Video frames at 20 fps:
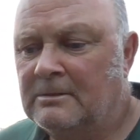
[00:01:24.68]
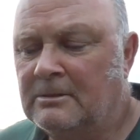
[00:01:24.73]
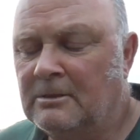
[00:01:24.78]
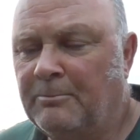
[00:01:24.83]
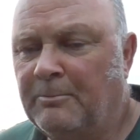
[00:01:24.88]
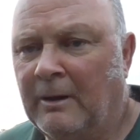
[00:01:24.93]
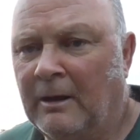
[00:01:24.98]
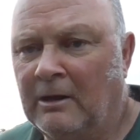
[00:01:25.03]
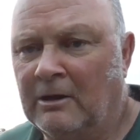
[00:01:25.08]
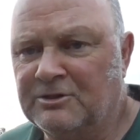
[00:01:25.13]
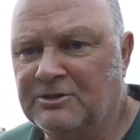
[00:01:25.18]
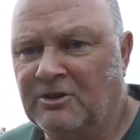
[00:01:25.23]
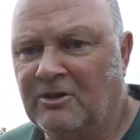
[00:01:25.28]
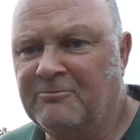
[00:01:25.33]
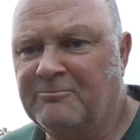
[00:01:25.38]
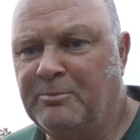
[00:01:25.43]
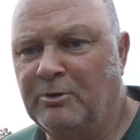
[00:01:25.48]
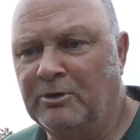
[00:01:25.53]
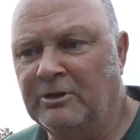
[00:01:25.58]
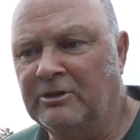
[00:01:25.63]
the plants
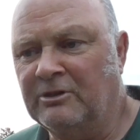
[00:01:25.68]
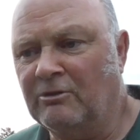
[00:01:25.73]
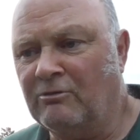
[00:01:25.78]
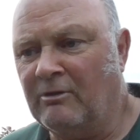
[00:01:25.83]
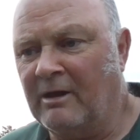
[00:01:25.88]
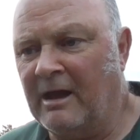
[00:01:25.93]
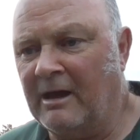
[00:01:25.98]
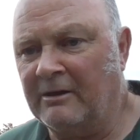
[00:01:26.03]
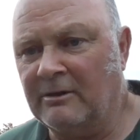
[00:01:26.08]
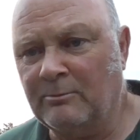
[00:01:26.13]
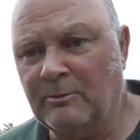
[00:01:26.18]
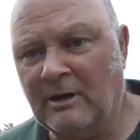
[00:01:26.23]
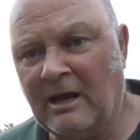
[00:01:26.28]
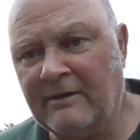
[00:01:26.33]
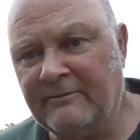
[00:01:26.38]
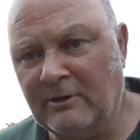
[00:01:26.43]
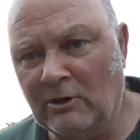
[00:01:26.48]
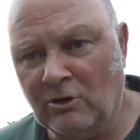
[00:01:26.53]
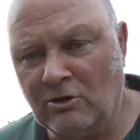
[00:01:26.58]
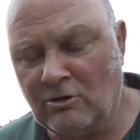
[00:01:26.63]
I've put in the ground, and we'll
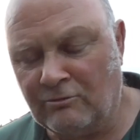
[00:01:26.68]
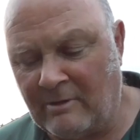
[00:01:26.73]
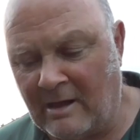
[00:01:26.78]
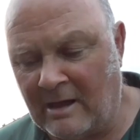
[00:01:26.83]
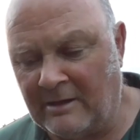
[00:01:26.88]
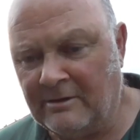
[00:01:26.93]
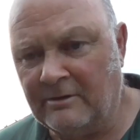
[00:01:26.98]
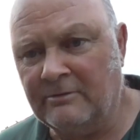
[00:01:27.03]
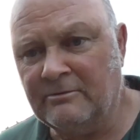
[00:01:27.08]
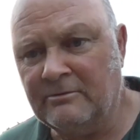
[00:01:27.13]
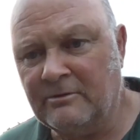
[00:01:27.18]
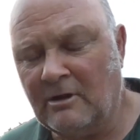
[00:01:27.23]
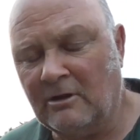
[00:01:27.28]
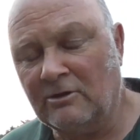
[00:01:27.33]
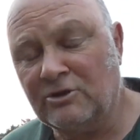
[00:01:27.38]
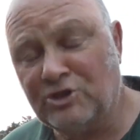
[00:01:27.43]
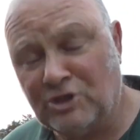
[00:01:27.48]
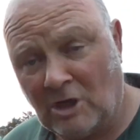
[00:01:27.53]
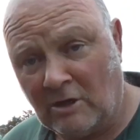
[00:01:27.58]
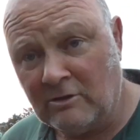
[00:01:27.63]
have a look around and
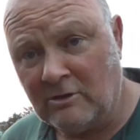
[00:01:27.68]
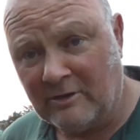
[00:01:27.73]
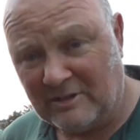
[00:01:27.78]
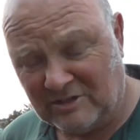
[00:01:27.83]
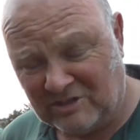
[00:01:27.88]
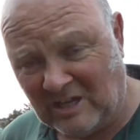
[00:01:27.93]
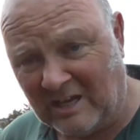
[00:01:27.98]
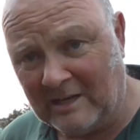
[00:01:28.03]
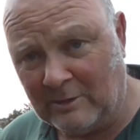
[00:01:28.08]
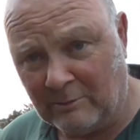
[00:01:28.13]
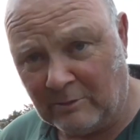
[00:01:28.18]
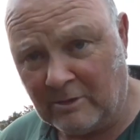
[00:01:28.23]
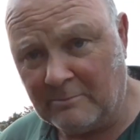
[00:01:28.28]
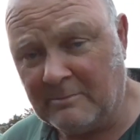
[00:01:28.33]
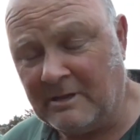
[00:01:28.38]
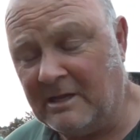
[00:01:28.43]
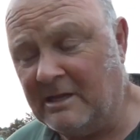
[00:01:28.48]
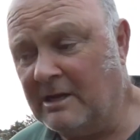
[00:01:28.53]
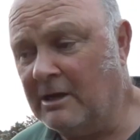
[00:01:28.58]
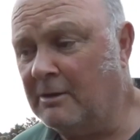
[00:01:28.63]
I'll show you exactly what I
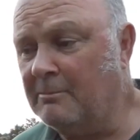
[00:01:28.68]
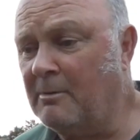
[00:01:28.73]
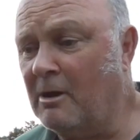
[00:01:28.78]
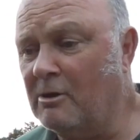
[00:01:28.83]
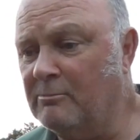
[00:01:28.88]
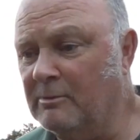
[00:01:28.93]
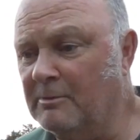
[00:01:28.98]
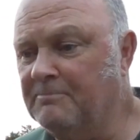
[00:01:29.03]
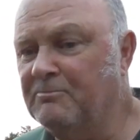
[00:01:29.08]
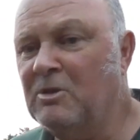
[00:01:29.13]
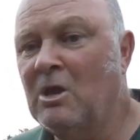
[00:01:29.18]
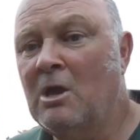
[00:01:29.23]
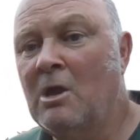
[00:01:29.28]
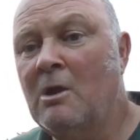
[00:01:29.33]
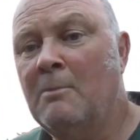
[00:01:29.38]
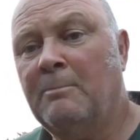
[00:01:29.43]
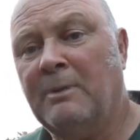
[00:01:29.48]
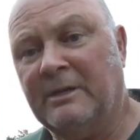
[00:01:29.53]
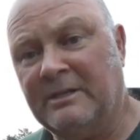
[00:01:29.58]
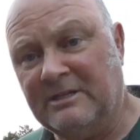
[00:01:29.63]
mean in a moment.
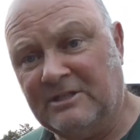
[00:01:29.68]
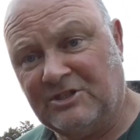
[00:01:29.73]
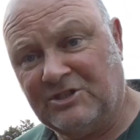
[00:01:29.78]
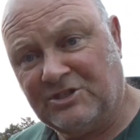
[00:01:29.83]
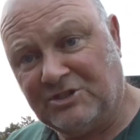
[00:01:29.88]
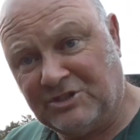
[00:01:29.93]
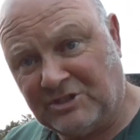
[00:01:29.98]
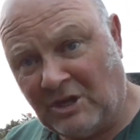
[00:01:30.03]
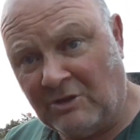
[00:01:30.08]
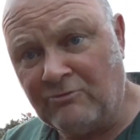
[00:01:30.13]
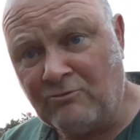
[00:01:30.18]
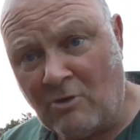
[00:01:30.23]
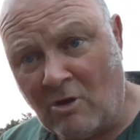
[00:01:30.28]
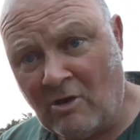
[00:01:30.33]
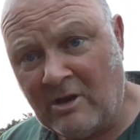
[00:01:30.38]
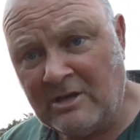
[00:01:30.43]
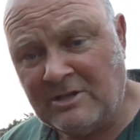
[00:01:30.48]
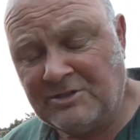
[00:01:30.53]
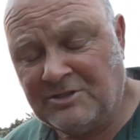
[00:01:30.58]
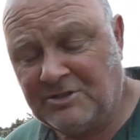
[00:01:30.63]
But it's
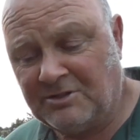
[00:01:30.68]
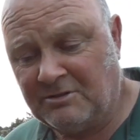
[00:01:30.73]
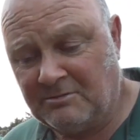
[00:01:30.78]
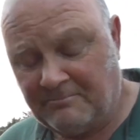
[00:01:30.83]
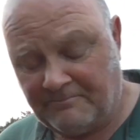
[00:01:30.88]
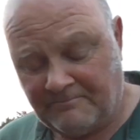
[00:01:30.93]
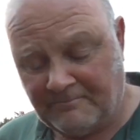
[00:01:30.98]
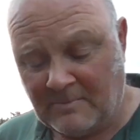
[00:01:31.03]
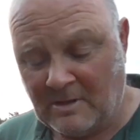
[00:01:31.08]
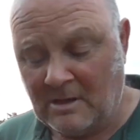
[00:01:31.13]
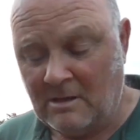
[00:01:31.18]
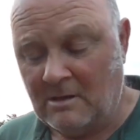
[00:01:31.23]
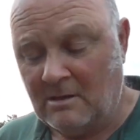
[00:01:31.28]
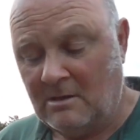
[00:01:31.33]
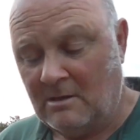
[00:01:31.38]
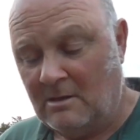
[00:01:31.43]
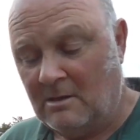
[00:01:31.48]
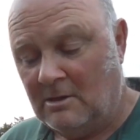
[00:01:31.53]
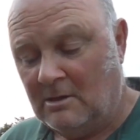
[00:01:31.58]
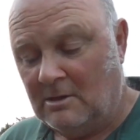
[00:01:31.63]
sunrise,
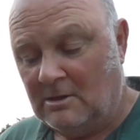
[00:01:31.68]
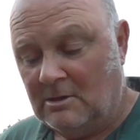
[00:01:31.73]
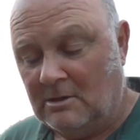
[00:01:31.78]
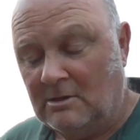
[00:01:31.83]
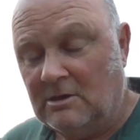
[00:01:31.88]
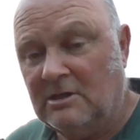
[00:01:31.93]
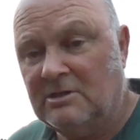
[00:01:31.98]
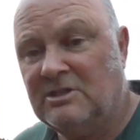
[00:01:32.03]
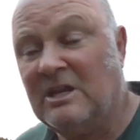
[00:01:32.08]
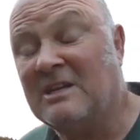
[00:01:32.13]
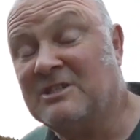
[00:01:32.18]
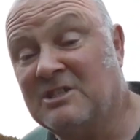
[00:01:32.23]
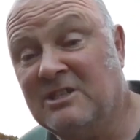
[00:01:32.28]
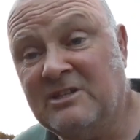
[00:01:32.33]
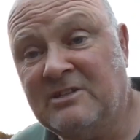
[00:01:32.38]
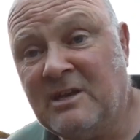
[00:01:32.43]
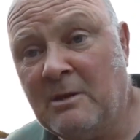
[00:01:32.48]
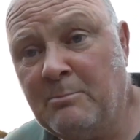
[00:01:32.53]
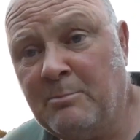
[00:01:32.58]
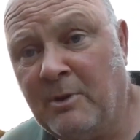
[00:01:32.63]
it's
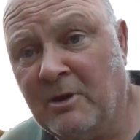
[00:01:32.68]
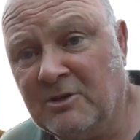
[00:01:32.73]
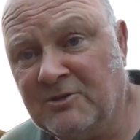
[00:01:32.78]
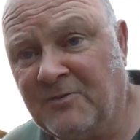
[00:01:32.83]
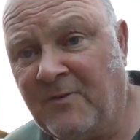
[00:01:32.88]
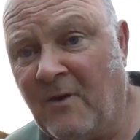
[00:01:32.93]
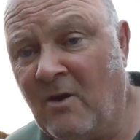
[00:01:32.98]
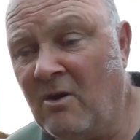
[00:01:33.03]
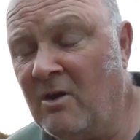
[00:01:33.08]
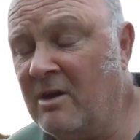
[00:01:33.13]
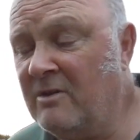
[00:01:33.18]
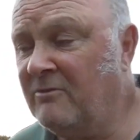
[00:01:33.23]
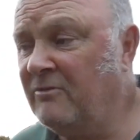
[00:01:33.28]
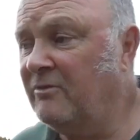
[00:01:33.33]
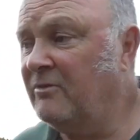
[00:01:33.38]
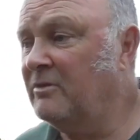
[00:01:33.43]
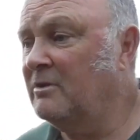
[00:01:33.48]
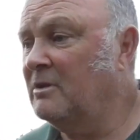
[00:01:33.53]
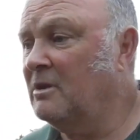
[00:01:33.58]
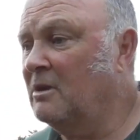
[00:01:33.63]
actually
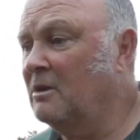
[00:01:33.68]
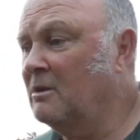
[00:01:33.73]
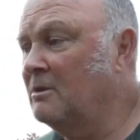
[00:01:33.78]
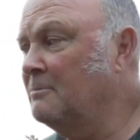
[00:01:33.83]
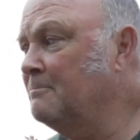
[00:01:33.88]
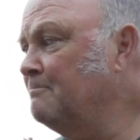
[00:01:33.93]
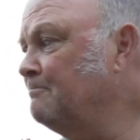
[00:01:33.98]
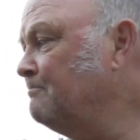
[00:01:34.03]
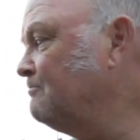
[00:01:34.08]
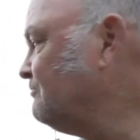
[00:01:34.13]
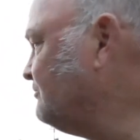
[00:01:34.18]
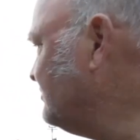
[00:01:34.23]
5:10,